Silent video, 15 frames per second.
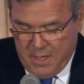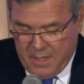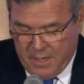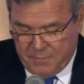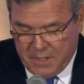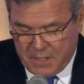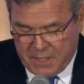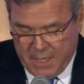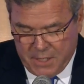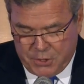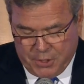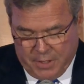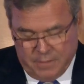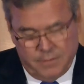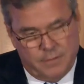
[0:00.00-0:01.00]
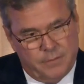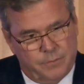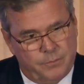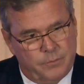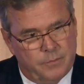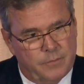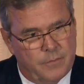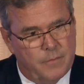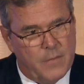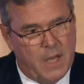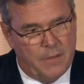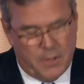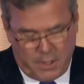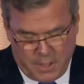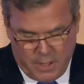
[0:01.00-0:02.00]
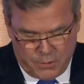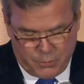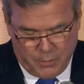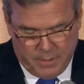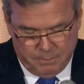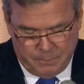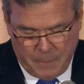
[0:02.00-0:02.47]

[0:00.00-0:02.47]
of detention in the country.